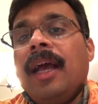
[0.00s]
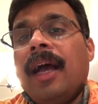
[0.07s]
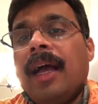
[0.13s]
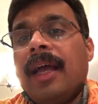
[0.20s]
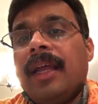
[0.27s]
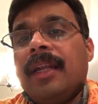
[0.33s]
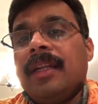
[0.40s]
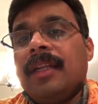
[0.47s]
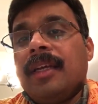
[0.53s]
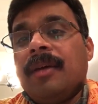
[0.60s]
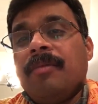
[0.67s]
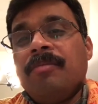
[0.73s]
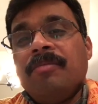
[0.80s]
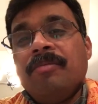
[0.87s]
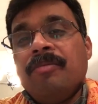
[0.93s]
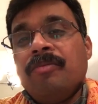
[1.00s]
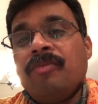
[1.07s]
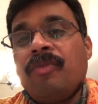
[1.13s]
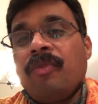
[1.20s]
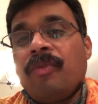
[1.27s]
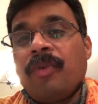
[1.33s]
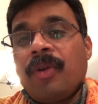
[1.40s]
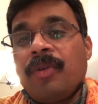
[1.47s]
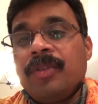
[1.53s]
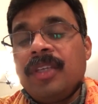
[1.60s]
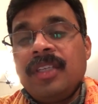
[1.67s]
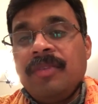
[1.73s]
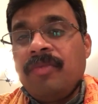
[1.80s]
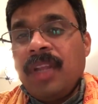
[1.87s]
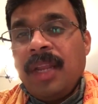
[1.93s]
and
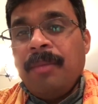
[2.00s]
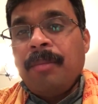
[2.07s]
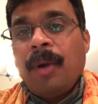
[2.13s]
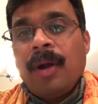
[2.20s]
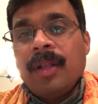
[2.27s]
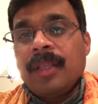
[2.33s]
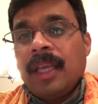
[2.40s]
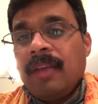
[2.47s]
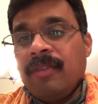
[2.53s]
this is a very important thing.